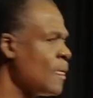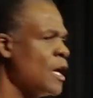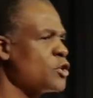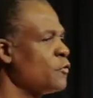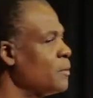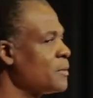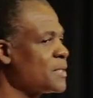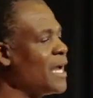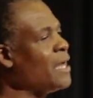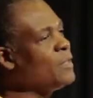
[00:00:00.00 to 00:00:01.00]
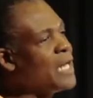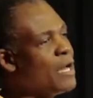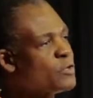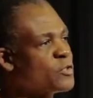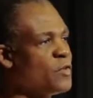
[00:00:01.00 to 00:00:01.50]
And so, from the time that
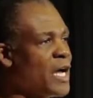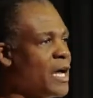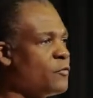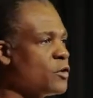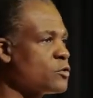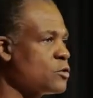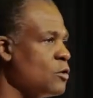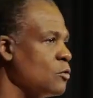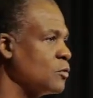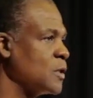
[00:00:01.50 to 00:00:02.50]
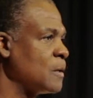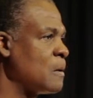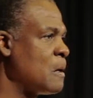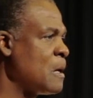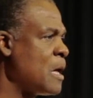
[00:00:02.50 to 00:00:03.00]
I was five years
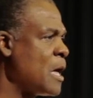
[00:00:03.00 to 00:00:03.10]
old,